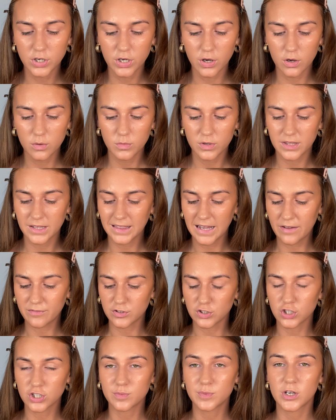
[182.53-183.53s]
to go in with
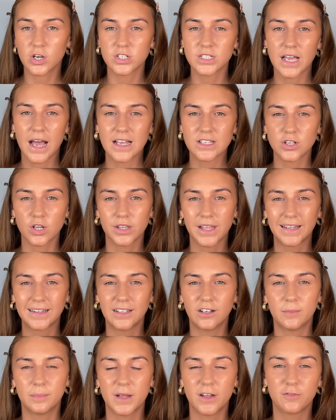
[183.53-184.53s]
11 just because it has got that
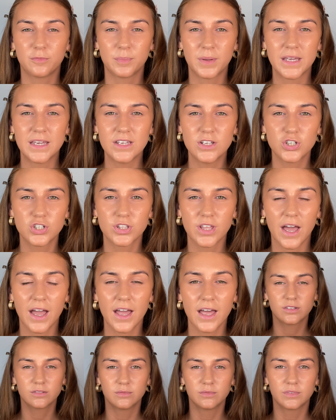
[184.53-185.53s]
little bit of peach there,